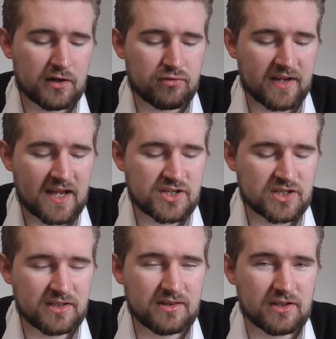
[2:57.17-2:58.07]

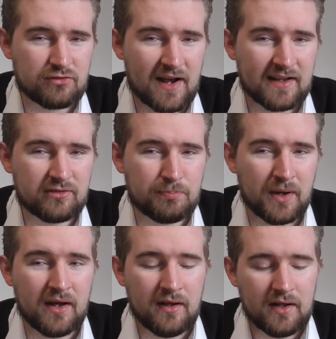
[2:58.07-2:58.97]
creation, the dregs,
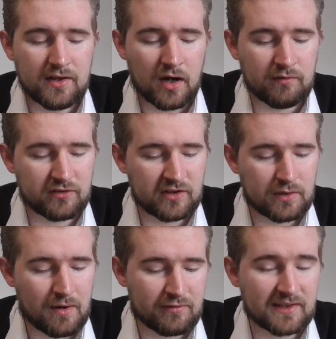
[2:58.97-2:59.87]
but obviously
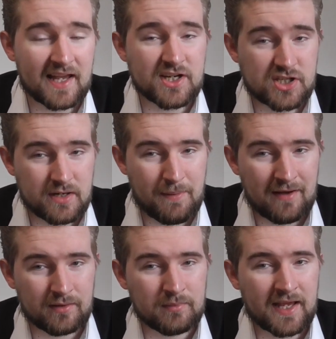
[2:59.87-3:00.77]
the revelation
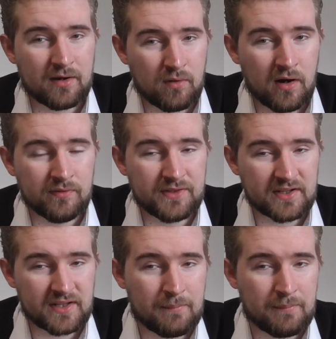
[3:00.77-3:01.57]
about them later on,